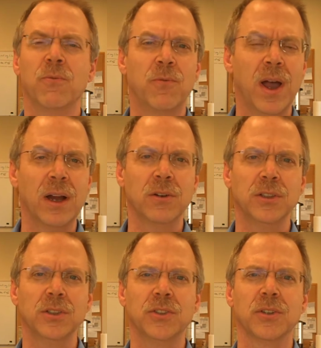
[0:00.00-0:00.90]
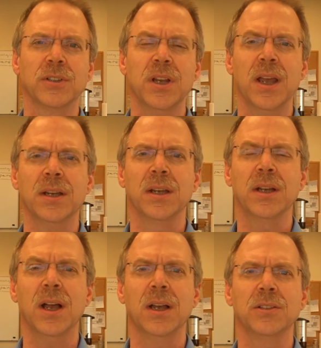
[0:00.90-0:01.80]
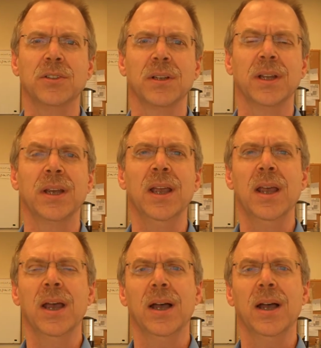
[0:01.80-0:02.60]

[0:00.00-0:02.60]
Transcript: Viruses are attacking constantly.